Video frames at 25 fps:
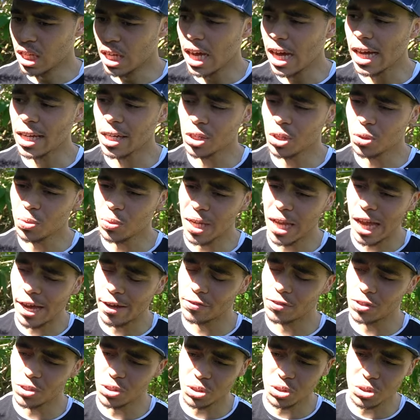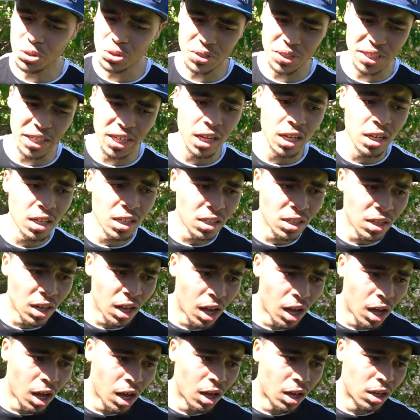I know we have to do it.
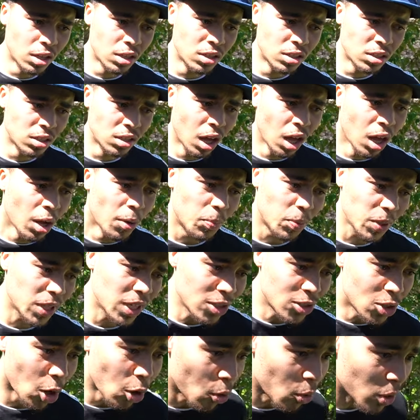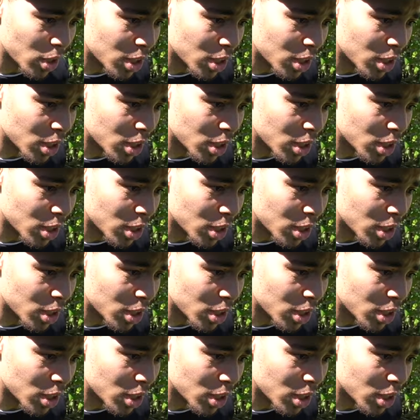But I don't